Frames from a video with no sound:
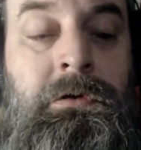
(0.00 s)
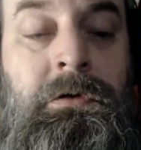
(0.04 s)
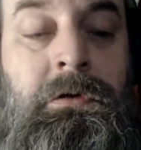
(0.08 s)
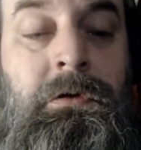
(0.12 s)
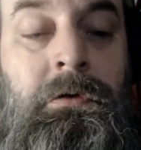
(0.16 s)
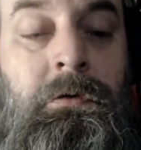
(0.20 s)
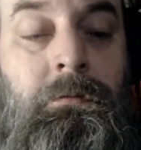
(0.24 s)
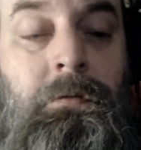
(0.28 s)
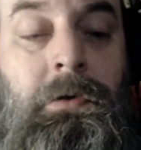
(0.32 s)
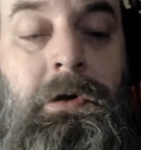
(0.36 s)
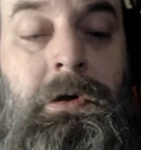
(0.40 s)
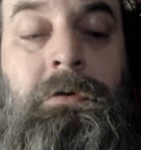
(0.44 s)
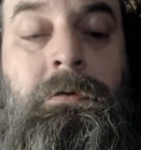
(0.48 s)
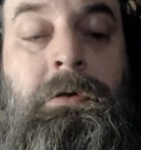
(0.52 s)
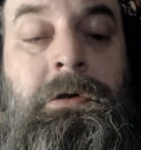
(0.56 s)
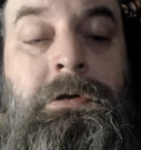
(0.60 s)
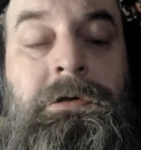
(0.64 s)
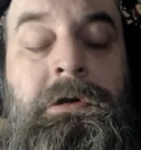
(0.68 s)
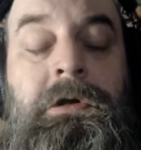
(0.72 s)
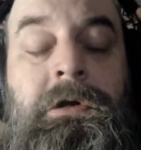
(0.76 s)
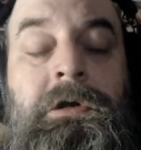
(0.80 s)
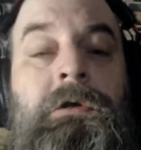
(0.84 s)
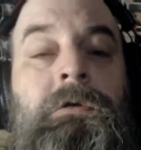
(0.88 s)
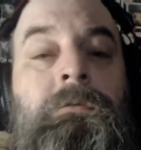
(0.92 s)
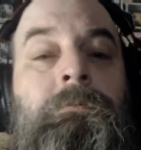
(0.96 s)
Why do I take
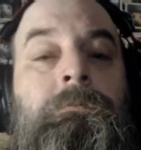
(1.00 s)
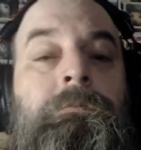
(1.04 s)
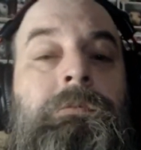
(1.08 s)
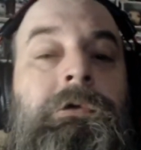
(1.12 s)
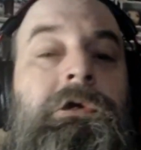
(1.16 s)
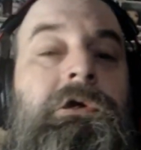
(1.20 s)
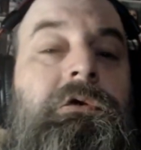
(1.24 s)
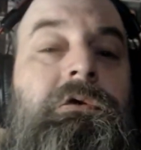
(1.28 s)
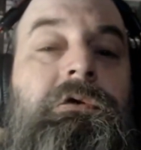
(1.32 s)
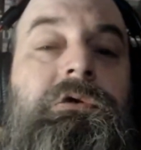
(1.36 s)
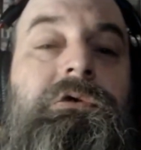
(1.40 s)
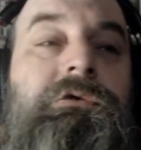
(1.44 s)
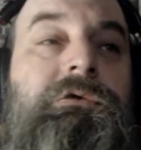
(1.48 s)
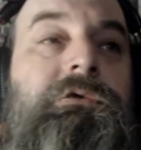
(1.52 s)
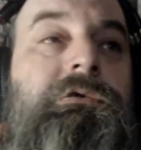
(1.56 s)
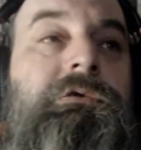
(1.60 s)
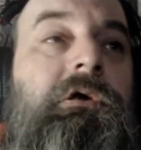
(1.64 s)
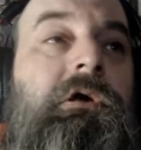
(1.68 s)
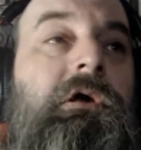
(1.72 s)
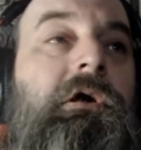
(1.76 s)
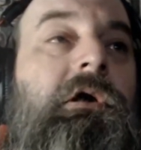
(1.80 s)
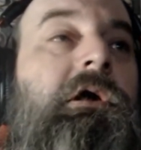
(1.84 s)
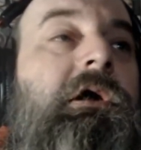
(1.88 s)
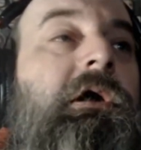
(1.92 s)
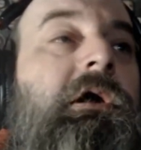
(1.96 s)
them? Because I
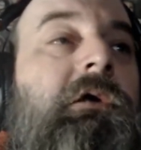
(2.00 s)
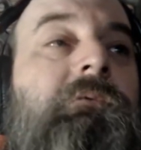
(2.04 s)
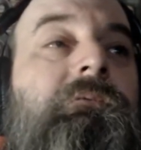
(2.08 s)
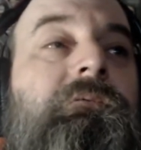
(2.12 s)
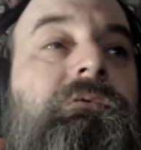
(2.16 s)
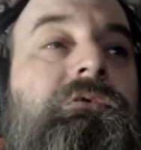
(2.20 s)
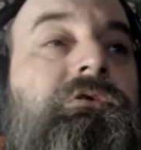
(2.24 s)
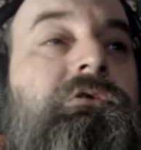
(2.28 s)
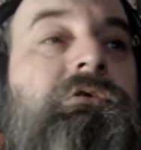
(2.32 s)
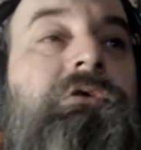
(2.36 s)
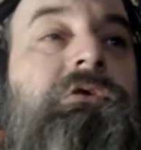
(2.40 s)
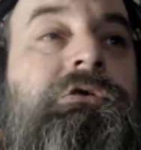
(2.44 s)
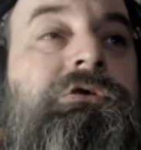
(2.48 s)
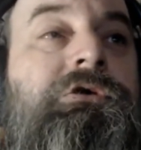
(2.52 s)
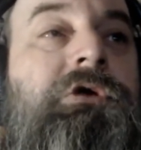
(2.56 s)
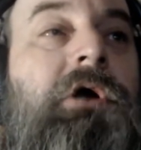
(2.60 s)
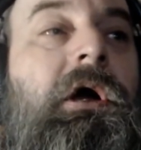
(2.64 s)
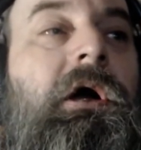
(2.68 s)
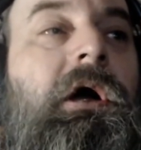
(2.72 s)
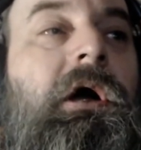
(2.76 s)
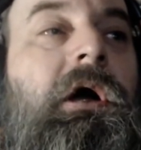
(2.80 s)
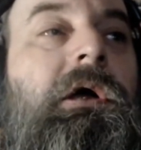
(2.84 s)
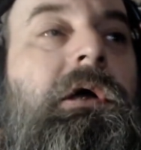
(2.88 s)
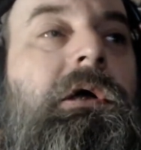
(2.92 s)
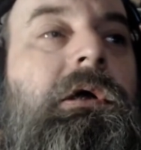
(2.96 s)
have such
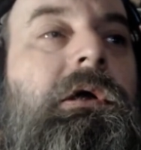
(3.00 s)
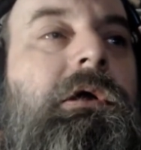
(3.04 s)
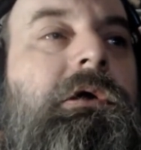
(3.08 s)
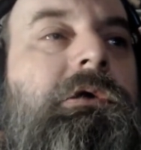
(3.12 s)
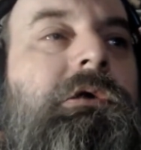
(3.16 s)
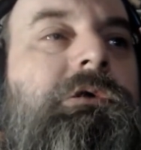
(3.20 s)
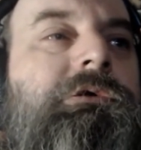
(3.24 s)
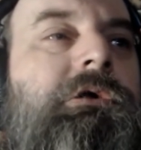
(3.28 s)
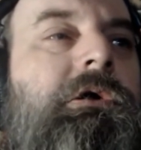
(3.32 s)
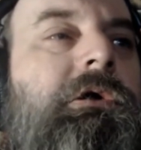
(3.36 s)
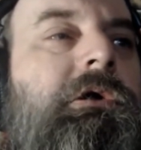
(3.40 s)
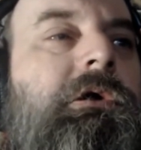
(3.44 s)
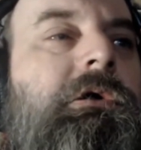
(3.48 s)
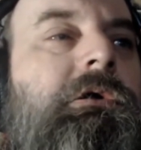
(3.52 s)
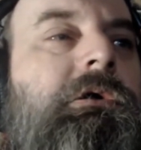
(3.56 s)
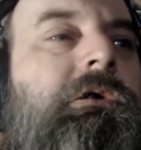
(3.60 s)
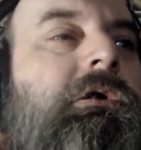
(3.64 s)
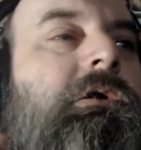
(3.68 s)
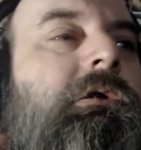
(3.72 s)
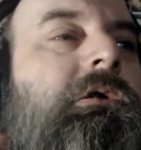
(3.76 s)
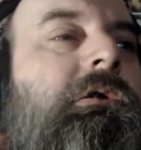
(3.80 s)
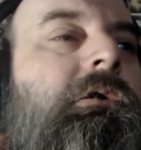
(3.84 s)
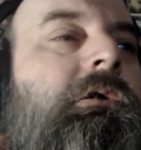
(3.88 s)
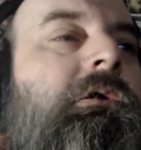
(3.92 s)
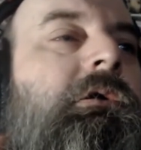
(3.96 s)
high anxiety.
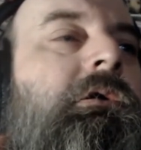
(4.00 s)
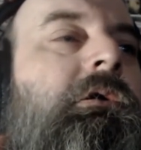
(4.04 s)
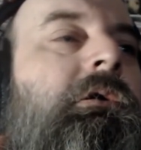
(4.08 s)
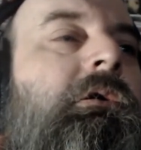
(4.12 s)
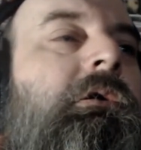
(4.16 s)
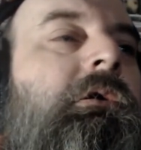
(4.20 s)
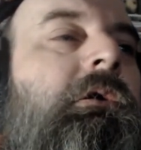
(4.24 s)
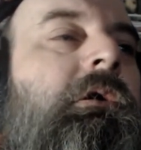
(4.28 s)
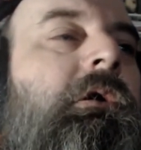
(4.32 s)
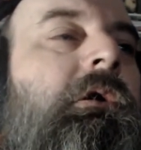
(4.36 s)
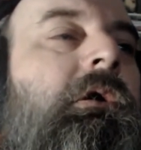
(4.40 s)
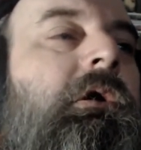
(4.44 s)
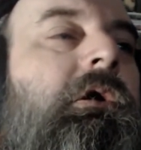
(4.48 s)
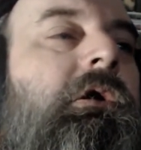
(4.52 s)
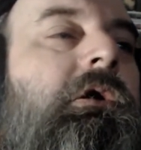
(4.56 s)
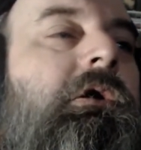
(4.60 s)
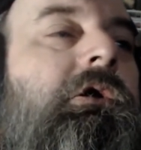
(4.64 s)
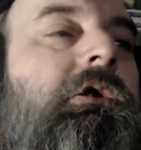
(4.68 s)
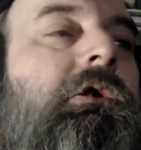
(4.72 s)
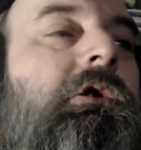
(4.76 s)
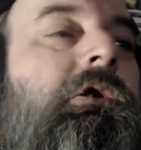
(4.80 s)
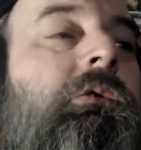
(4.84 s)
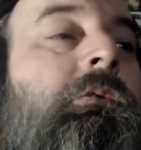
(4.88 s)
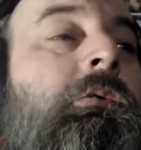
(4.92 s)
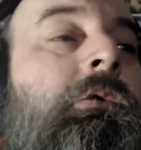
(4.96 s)

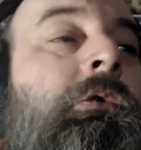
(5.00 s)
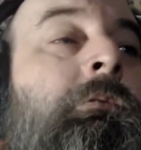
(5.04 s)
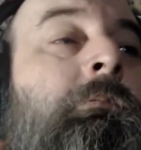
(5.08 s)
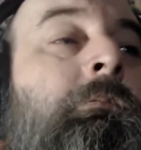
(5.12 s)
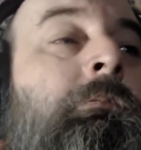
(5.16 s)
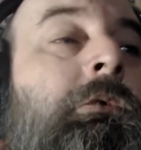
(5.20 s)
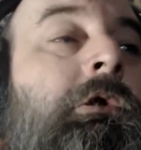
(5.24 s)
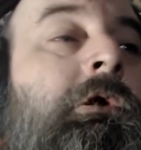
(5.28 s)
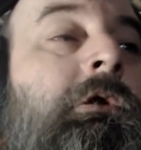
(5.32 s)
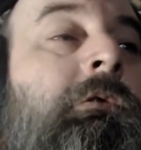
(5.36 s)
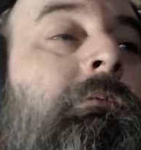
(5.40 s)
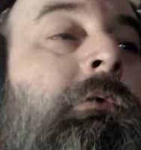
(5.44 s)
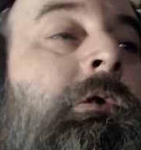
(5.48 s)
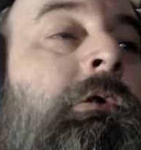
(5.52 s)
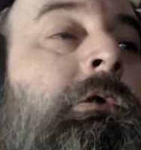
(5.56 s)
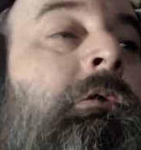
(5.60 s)
You wouldn't believe it.